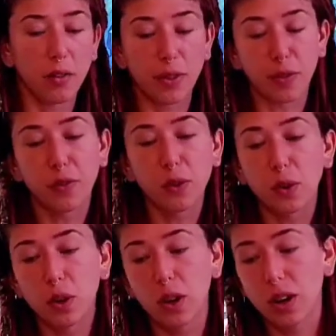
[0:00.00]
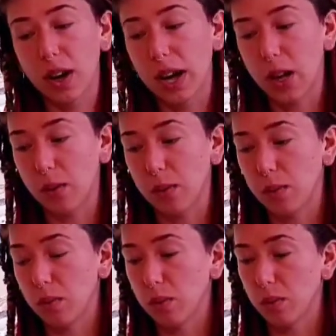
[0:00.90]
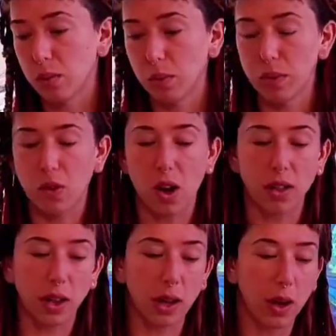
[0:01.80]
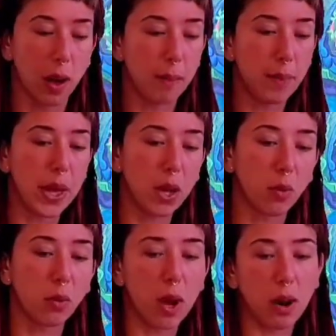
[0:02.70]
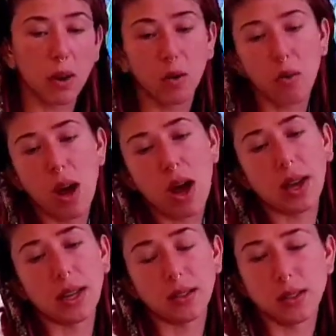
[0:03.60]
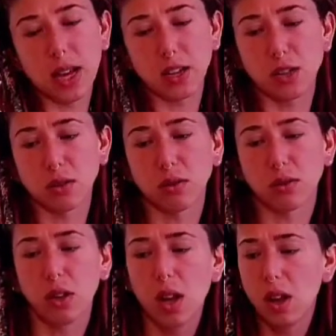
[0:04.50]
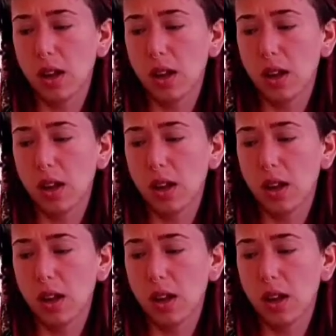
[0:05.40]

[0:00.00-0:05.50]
the floor, and we've got like a big area rug and a sectional